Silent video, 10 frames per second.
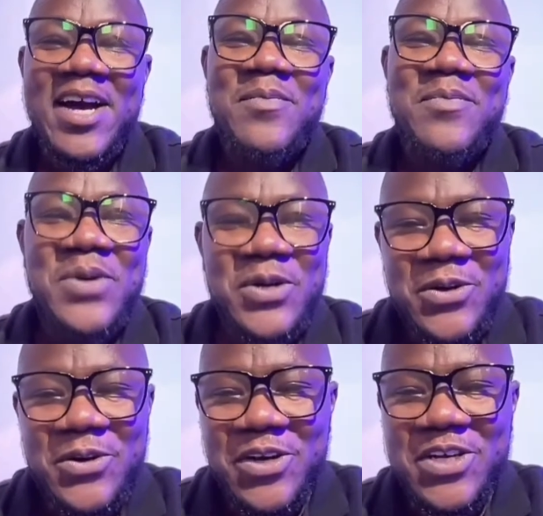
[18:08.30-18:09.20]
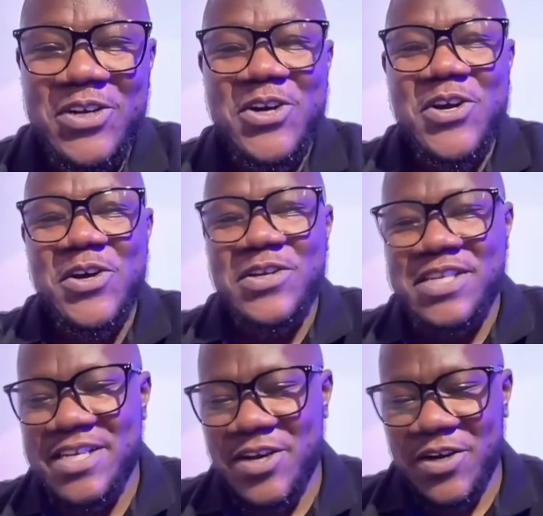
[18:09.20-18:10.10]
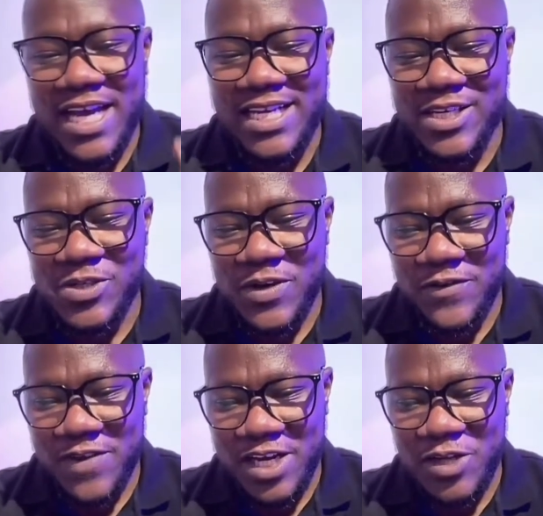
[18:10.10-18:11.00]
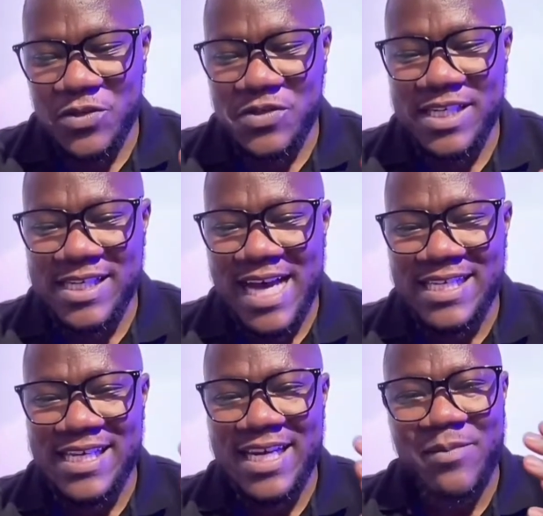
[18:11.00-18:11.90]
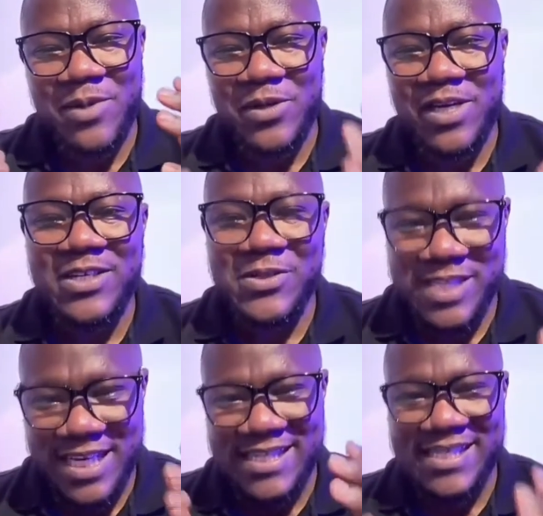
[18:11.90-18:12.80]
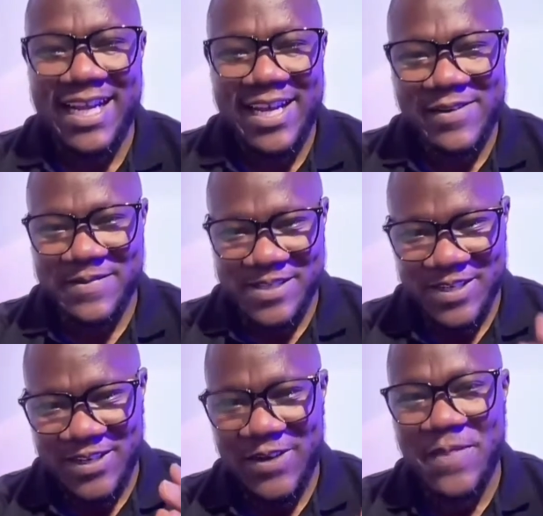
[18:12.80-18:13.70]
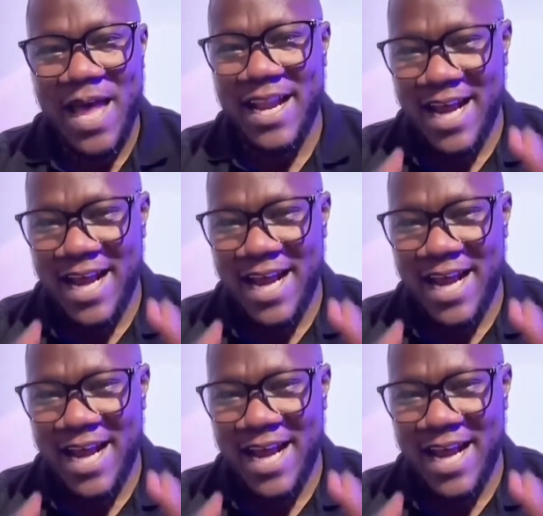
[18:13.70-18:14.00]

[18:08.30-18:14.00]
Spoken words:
Bro, you know, you're getting into a very huge risk asking Amluya to send salams, you know? I